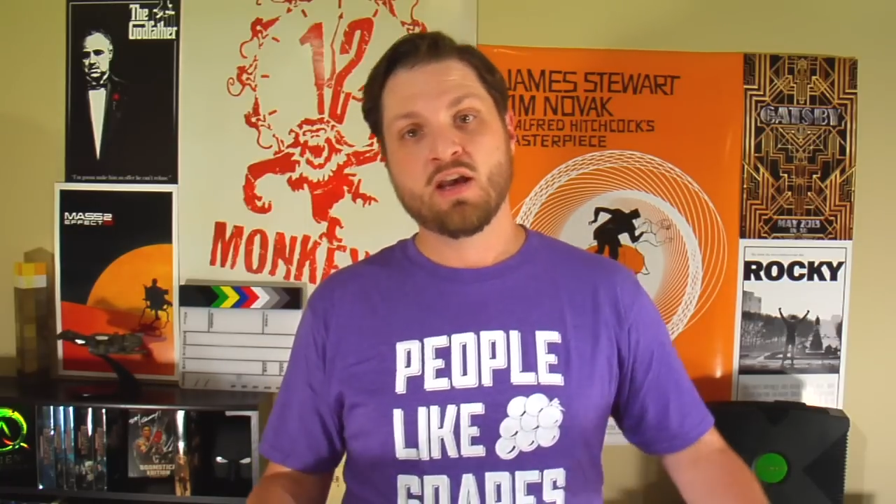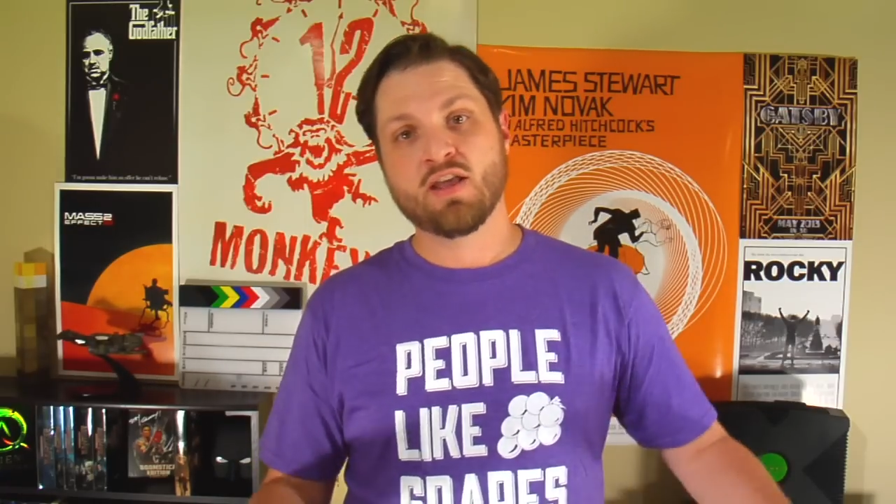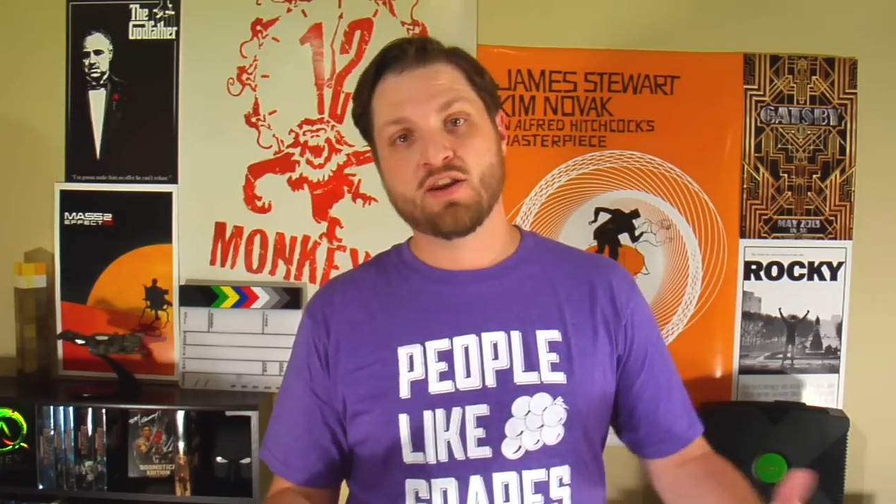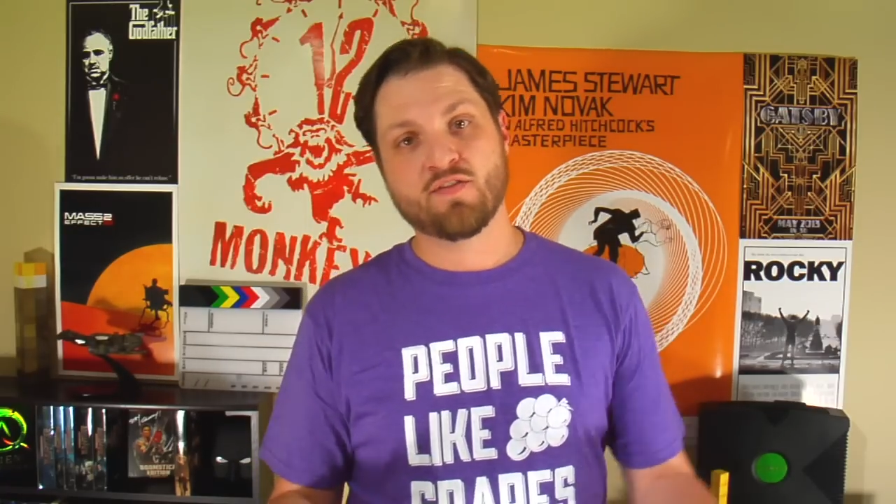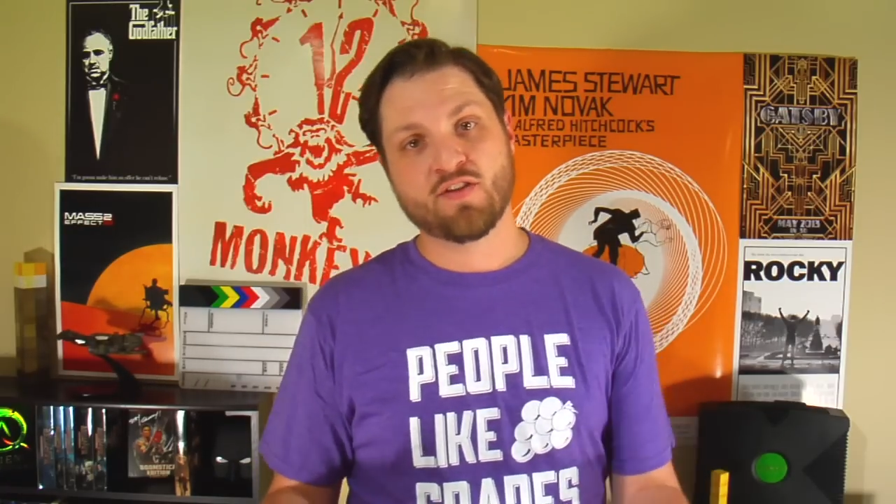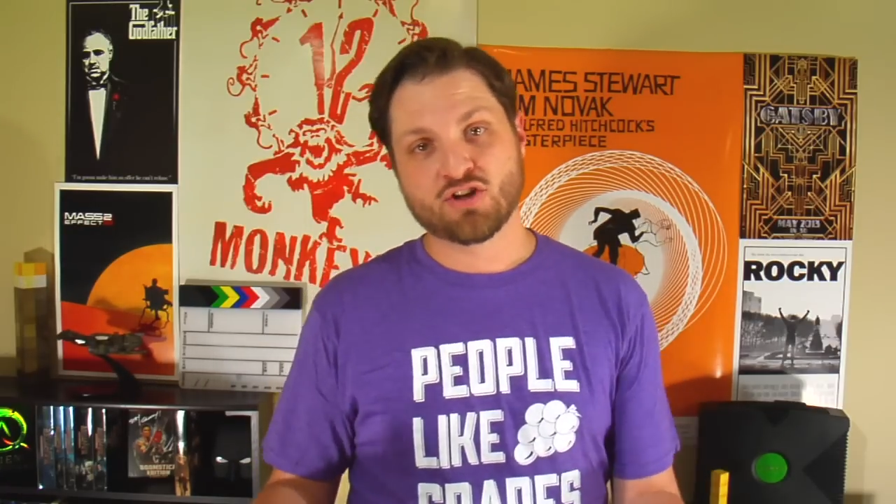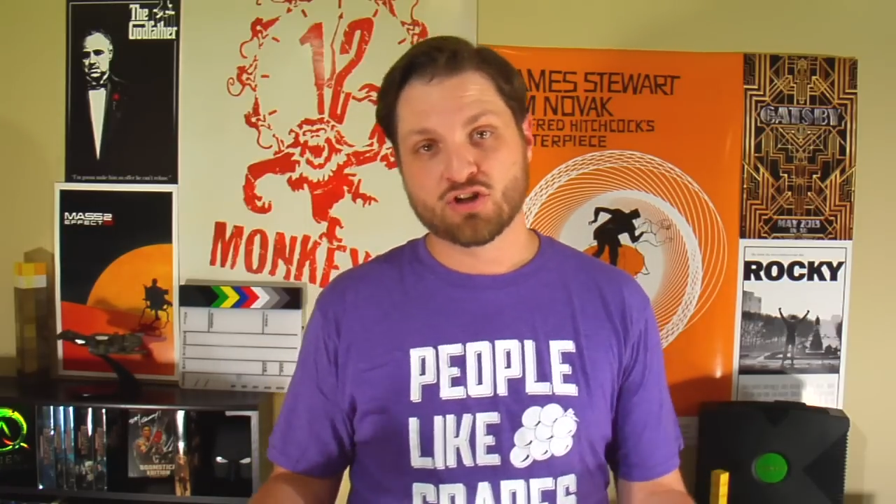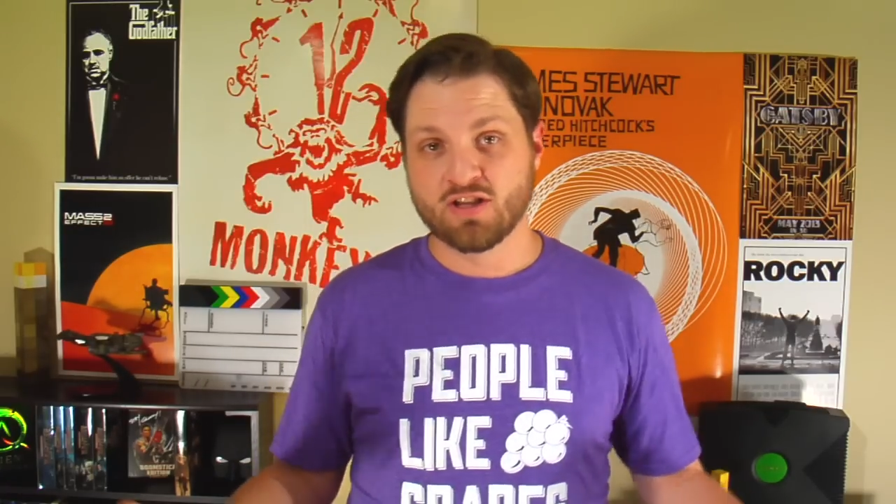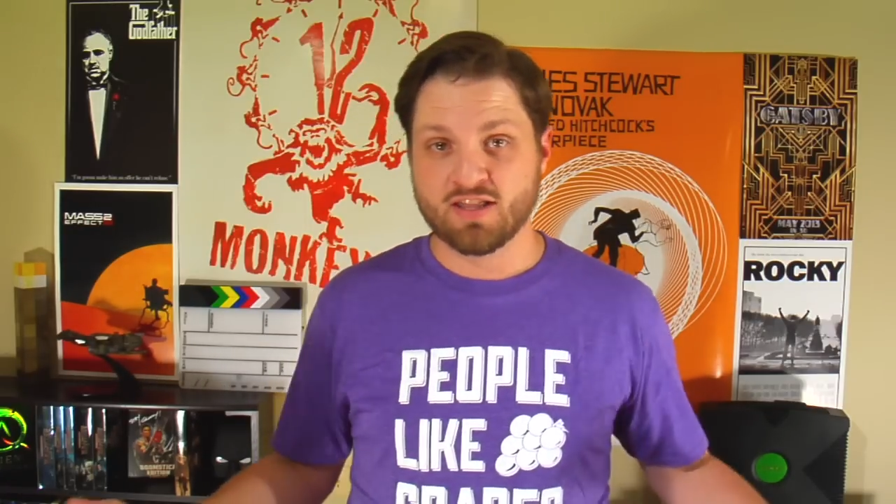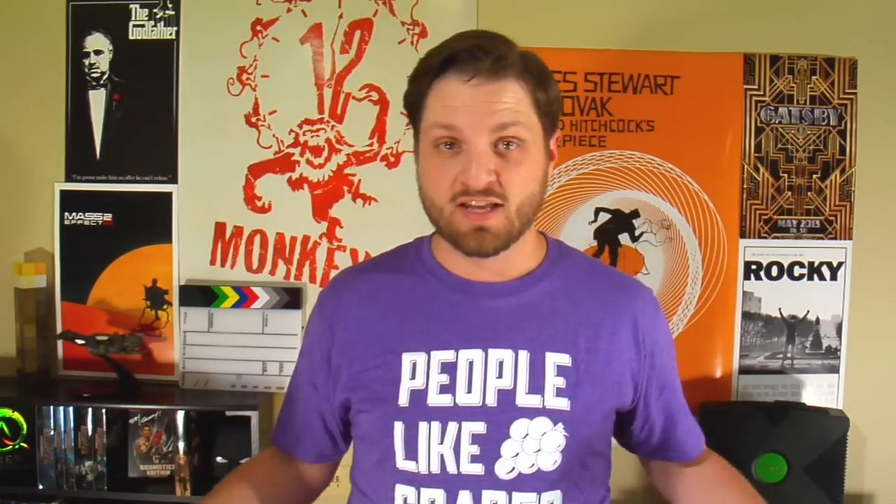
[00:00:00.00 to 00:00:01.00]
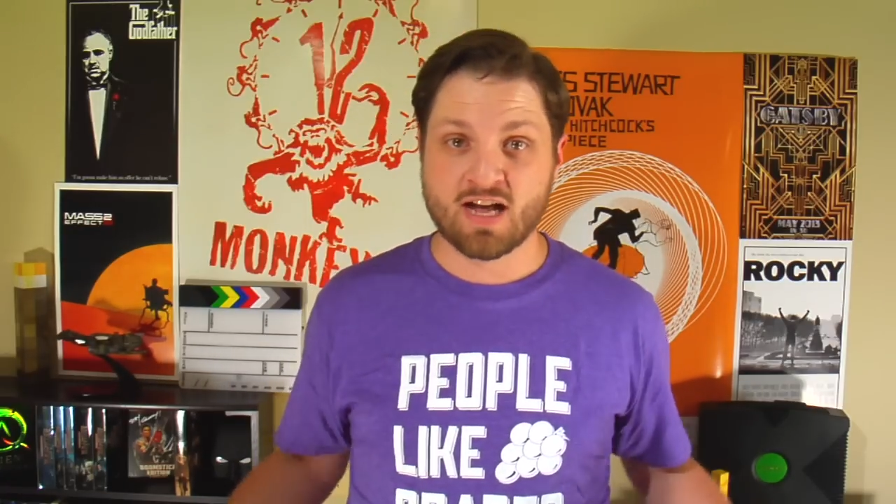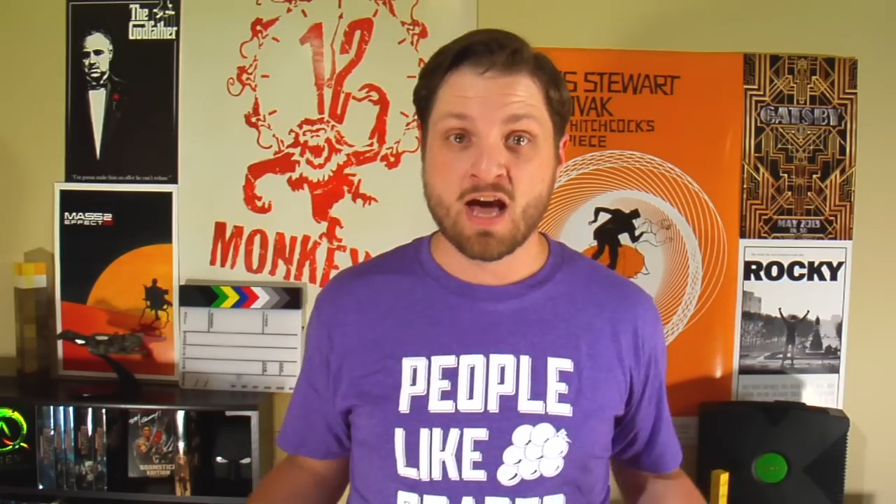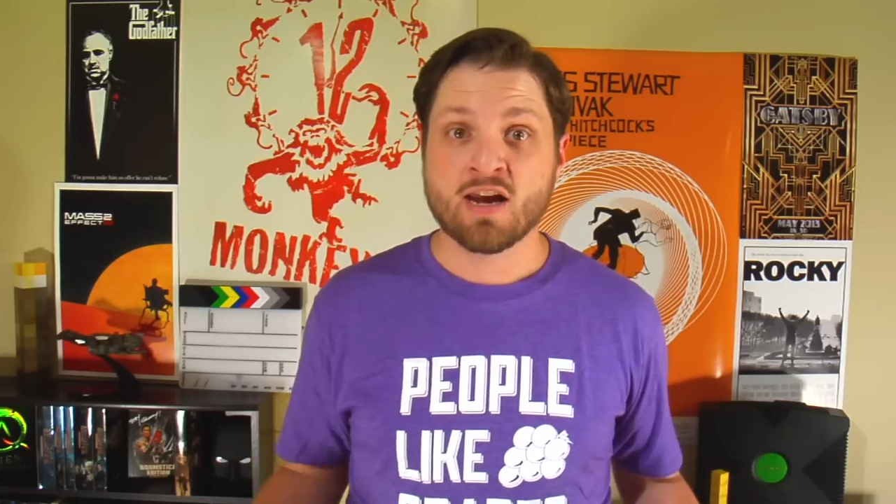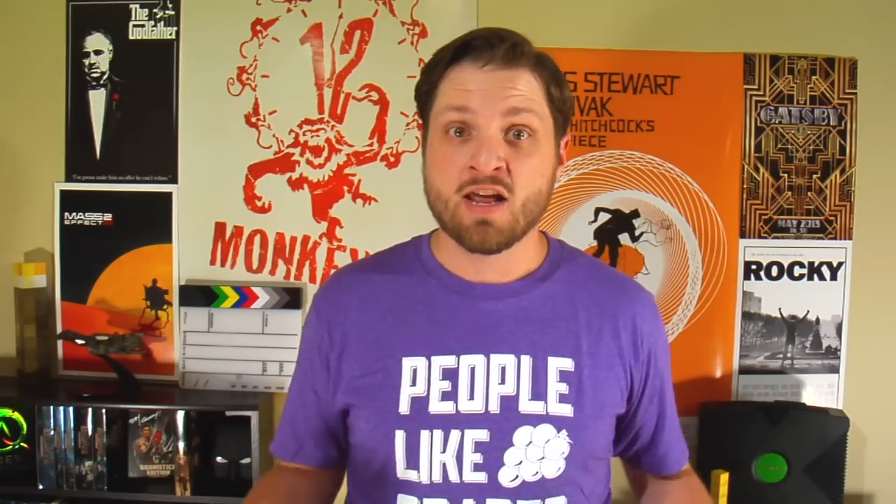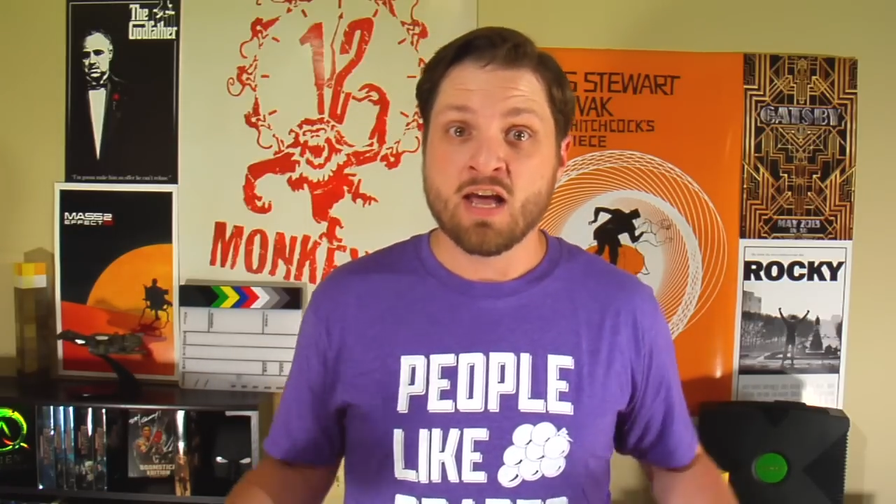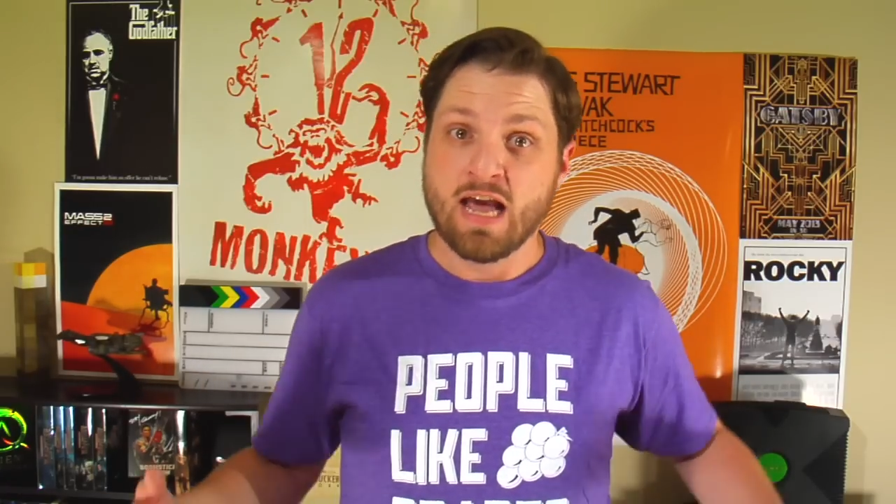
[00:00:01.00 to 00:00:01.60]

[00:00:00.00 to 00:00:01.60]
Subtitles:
and then eventually they got